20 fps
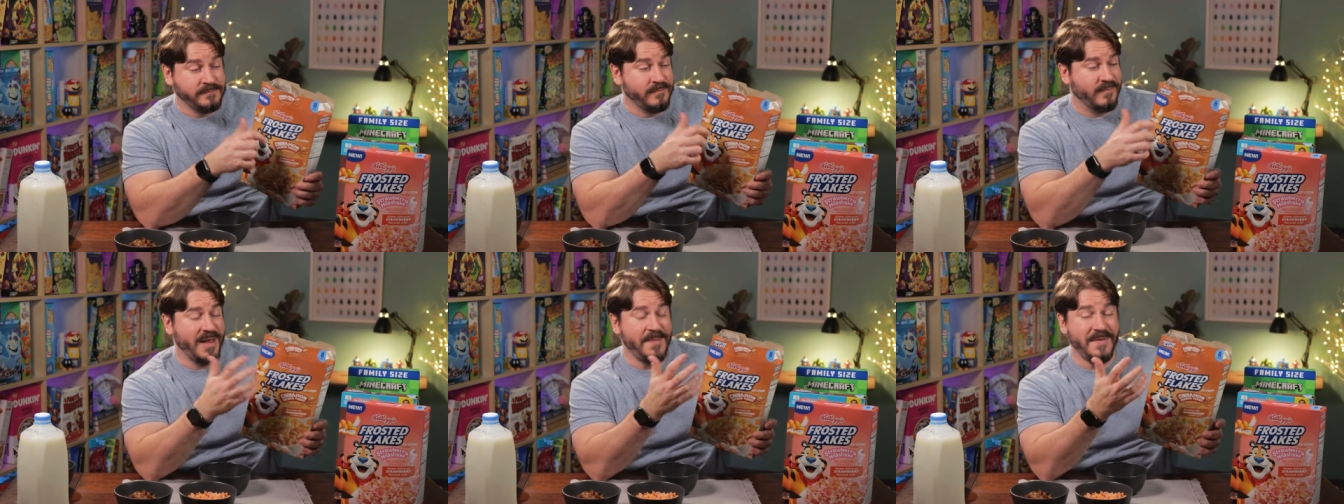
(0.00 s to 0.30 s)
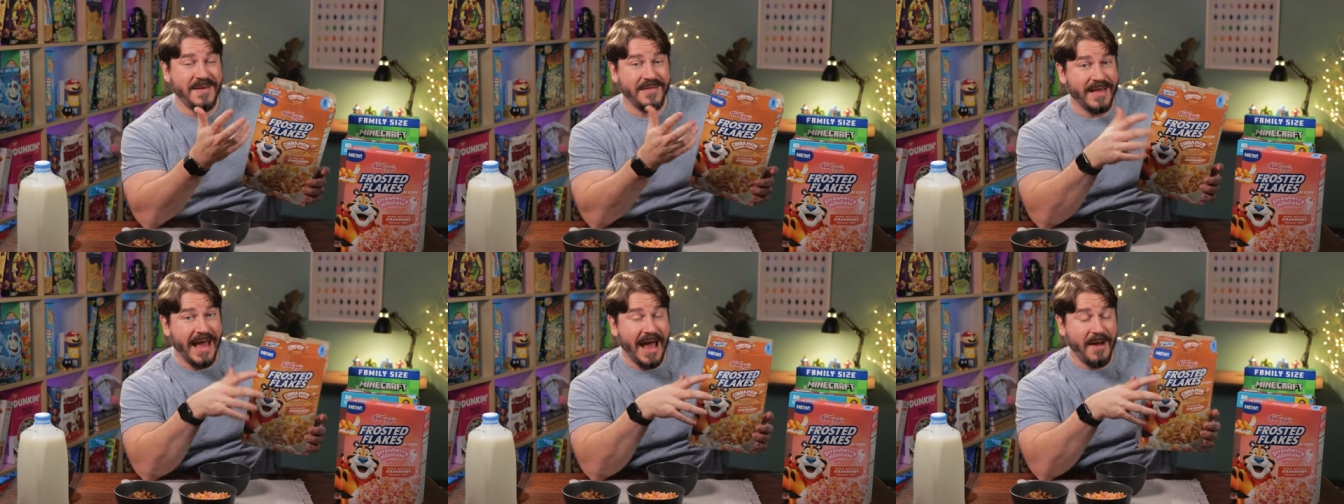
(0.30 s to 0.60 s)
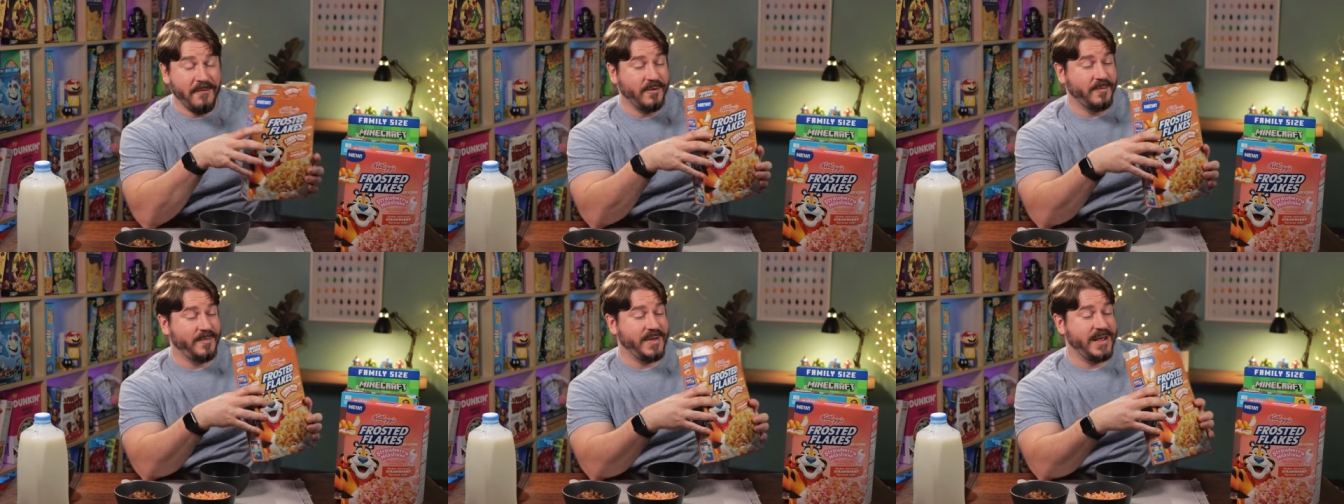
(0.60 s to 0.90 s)
Maybe
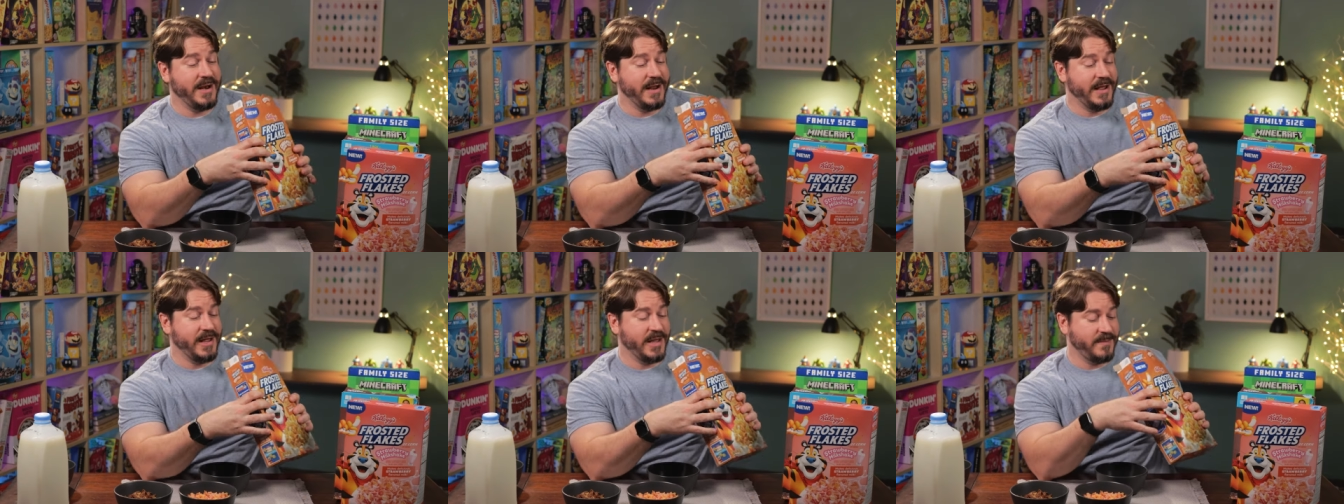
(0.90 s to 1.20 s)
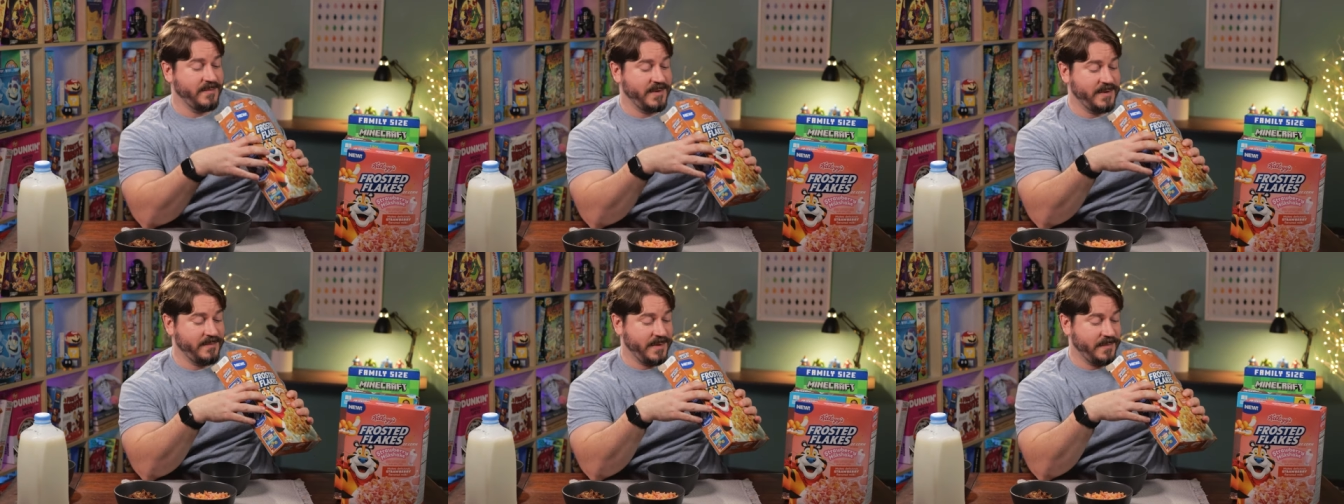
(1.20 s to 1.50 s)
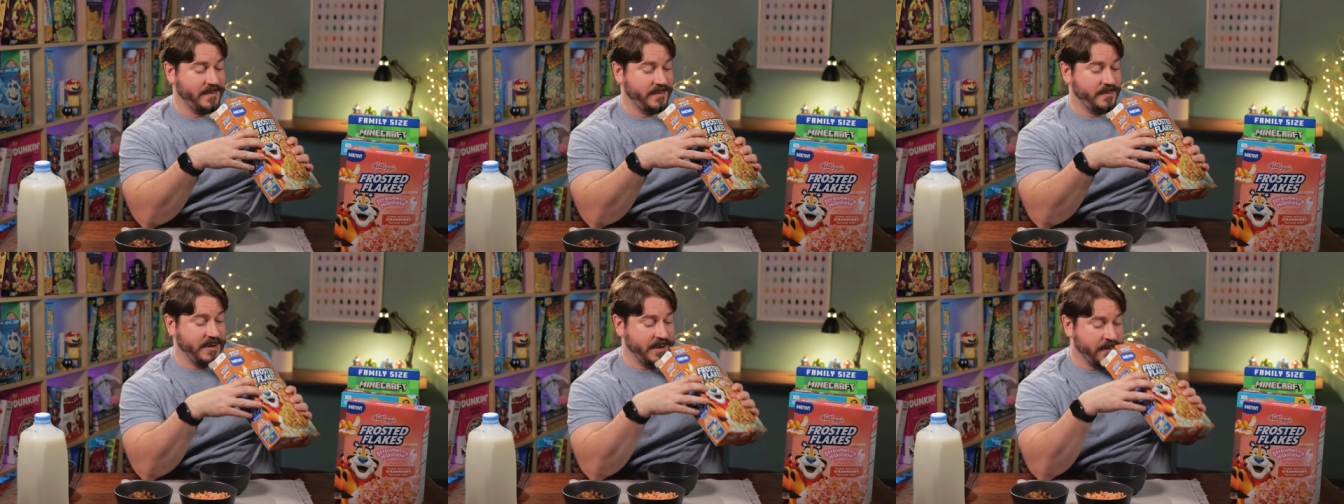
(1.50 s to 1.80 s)
that will be an element.
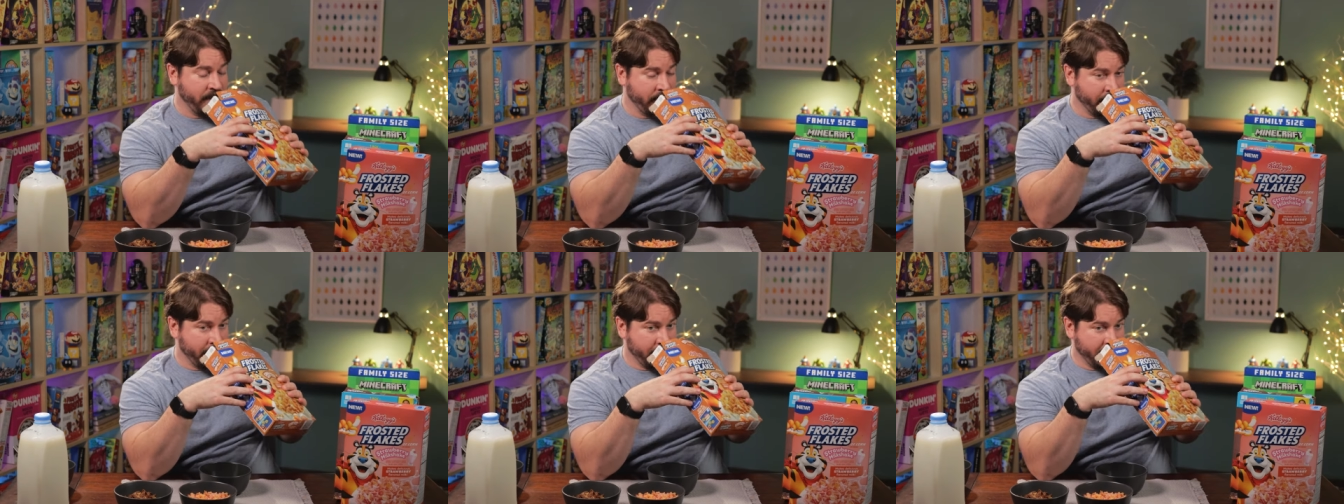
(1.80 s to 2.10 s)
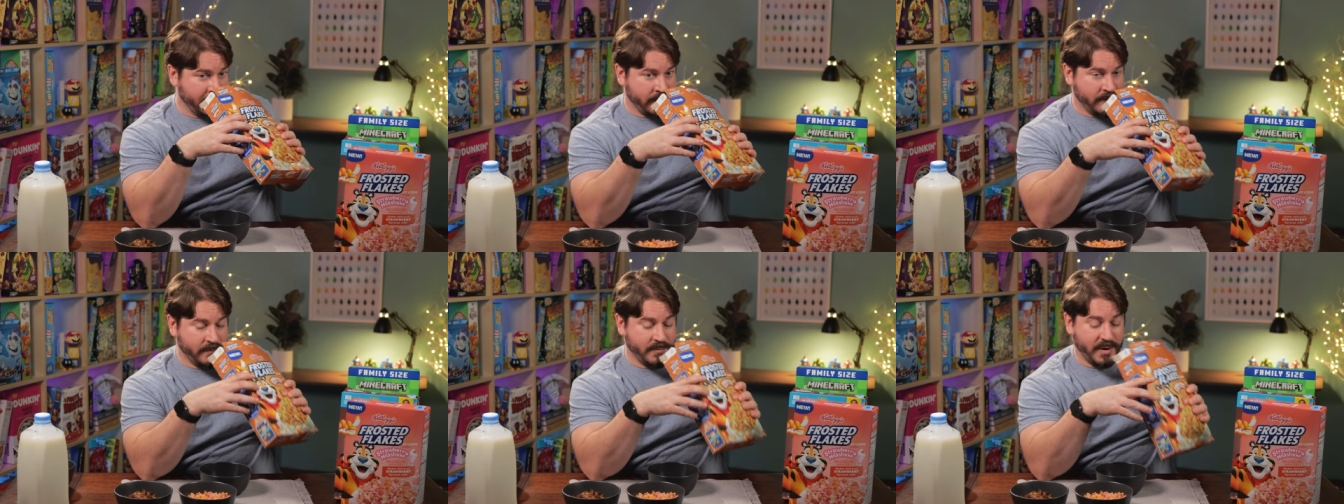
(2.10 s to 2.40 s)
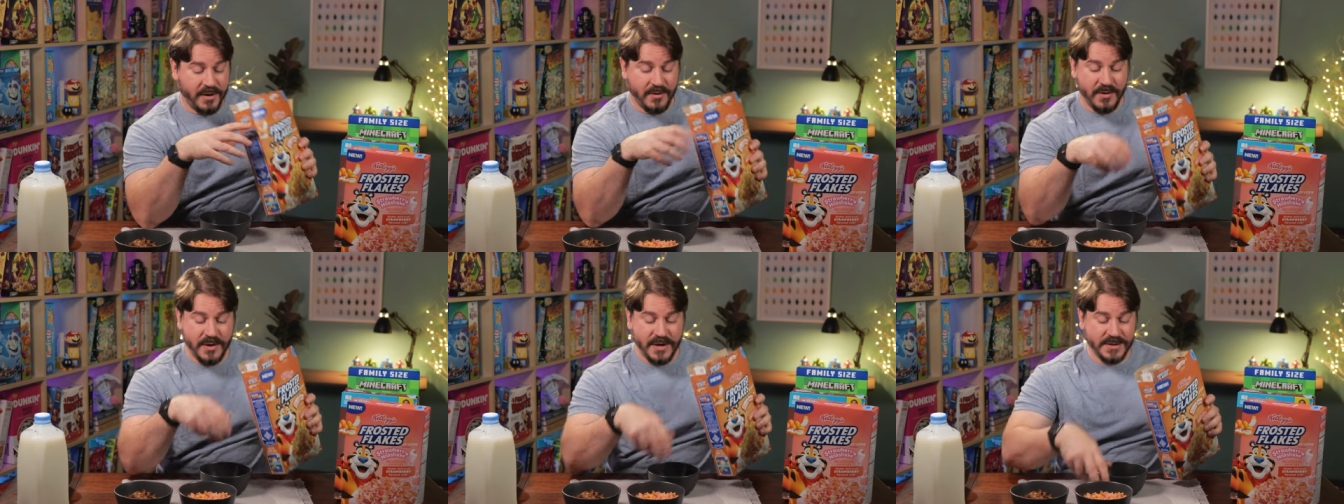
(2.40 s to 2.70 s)
Maybe it'll be
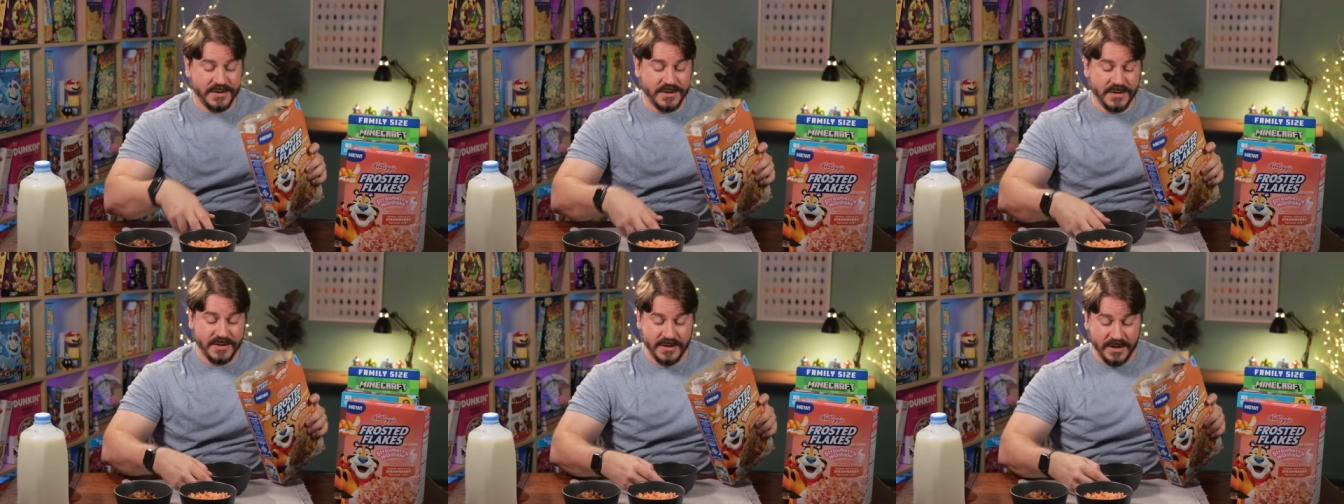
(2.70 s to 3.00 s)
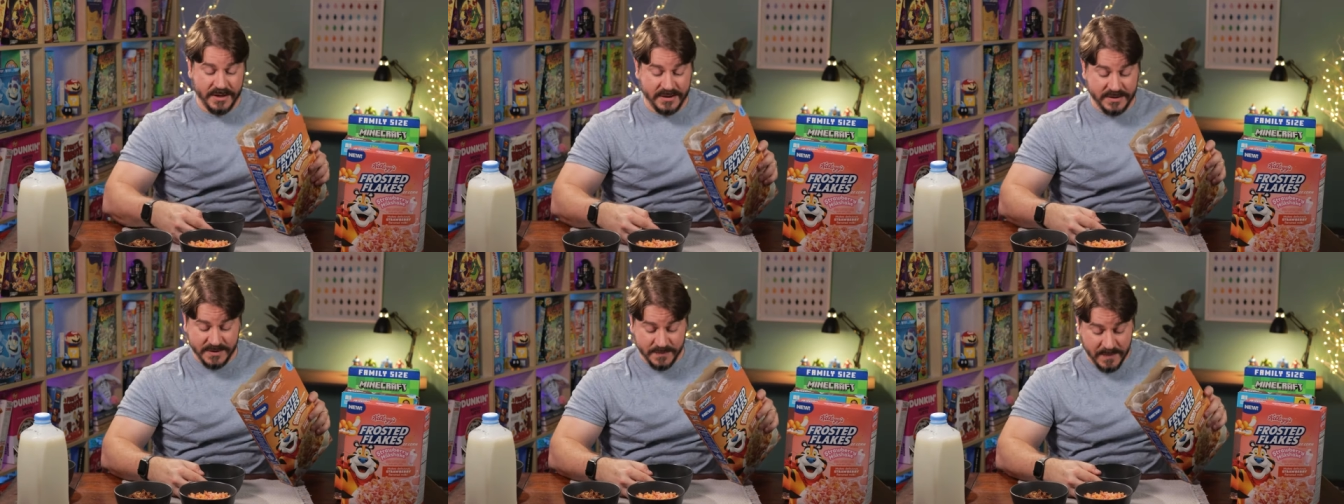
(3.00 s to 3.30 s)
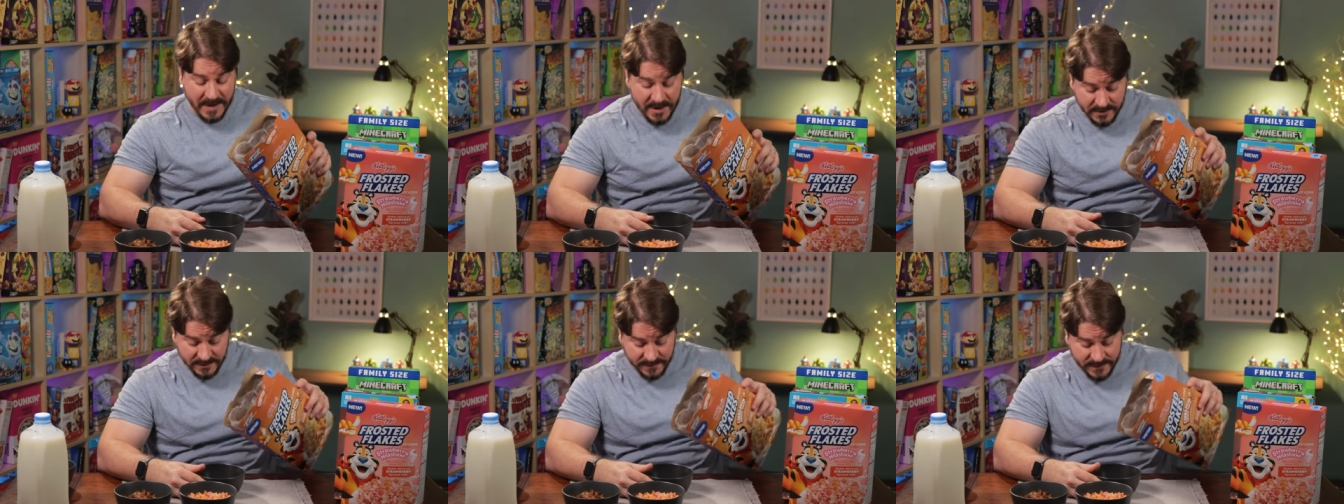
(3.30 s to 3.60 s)
butteriness. It, it
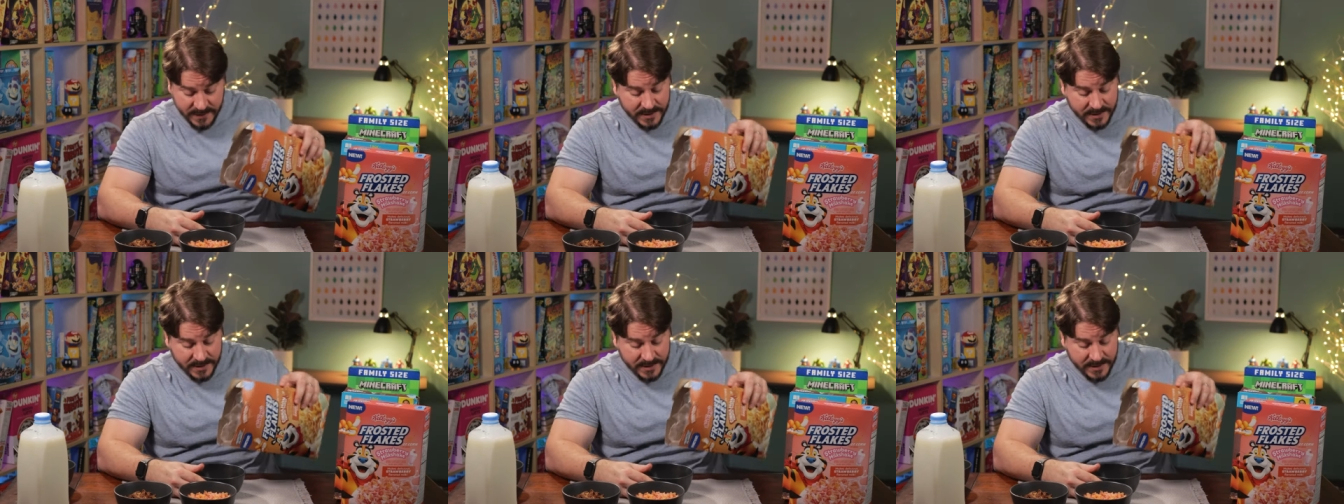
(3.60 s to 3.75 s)
smells